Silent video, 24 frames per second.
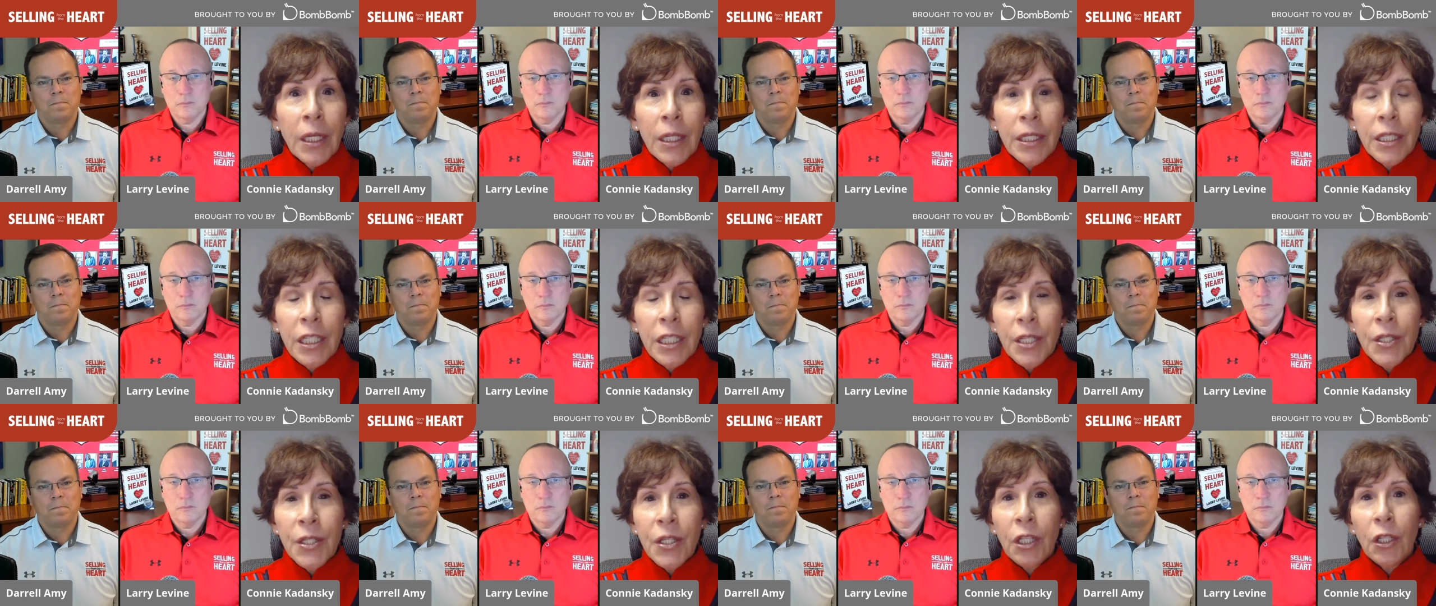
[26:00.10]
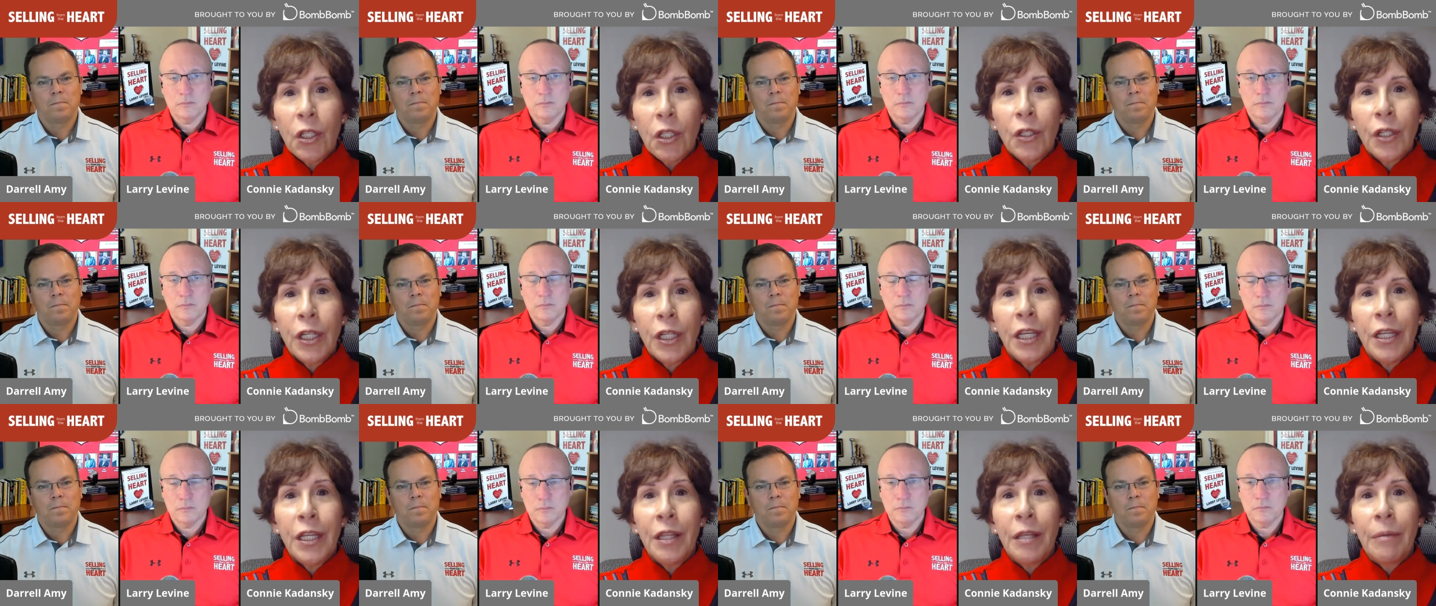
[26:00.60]
Speaker 1: just to look
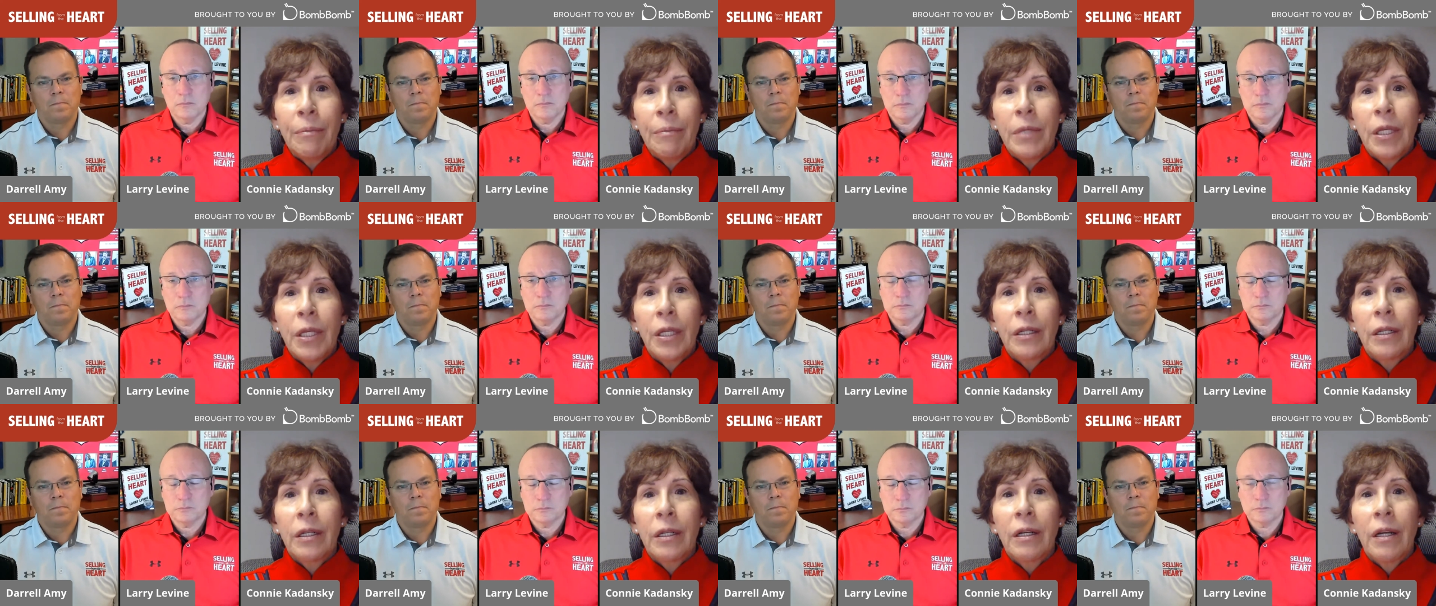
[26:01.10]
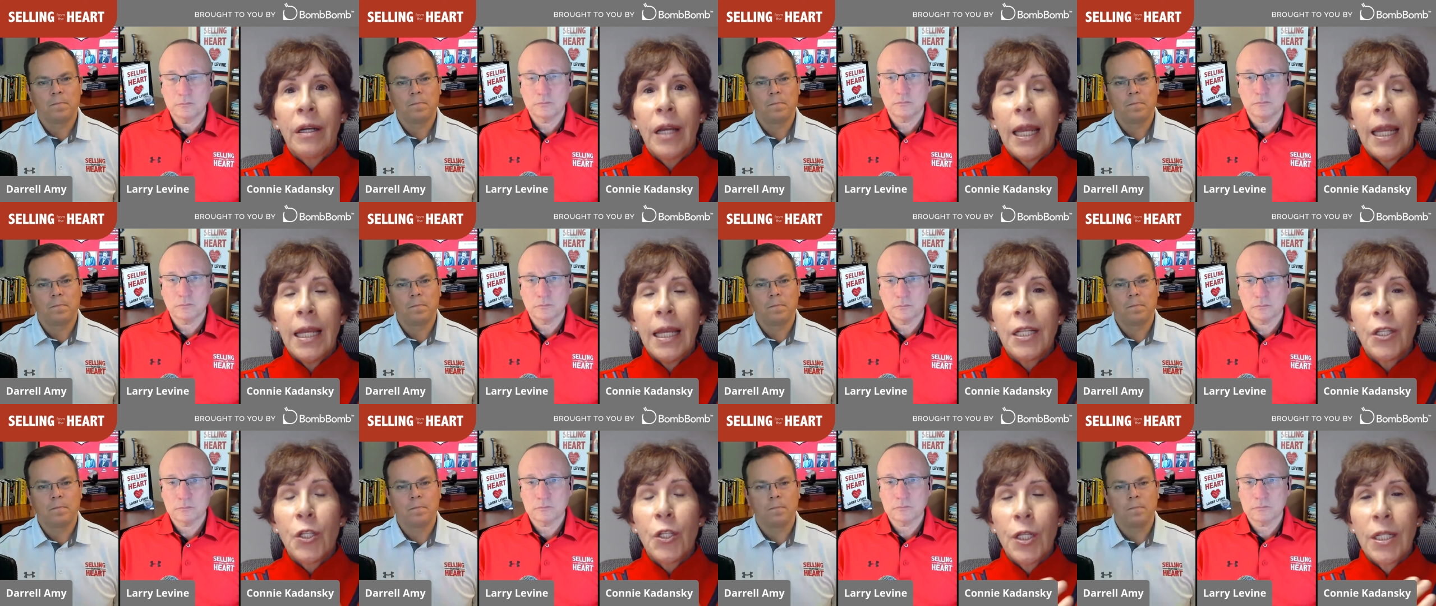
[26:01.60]
in the mirror
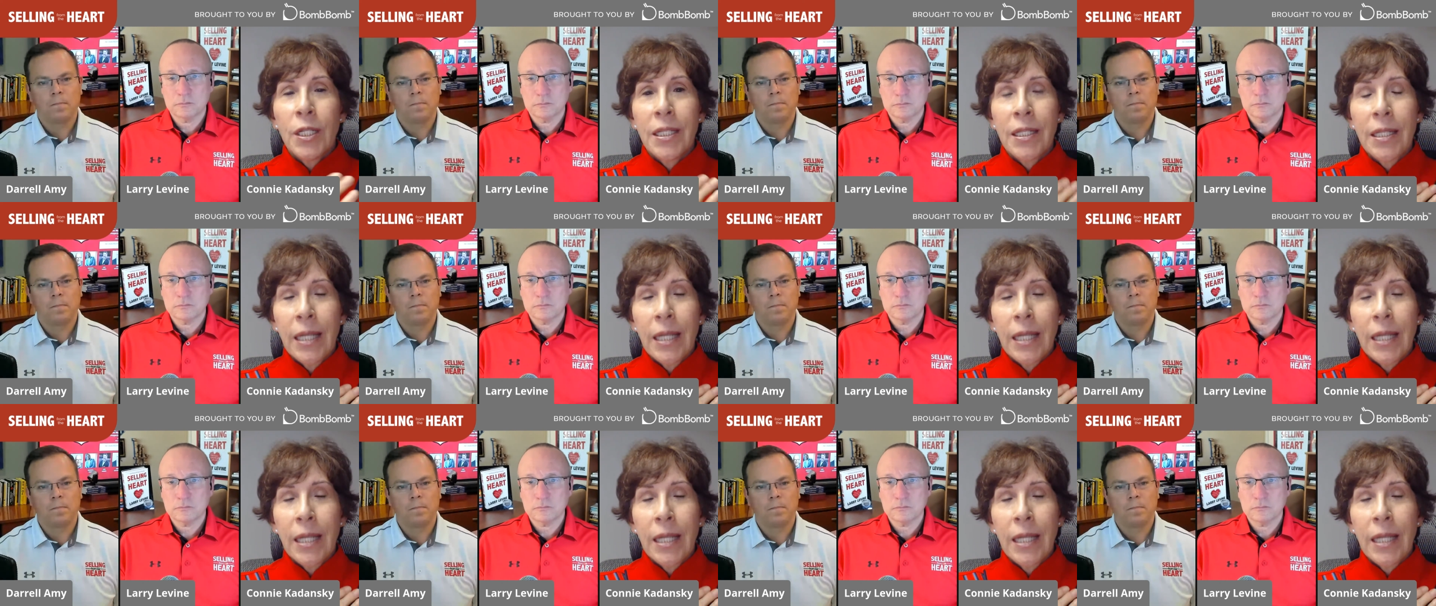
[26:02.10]
and just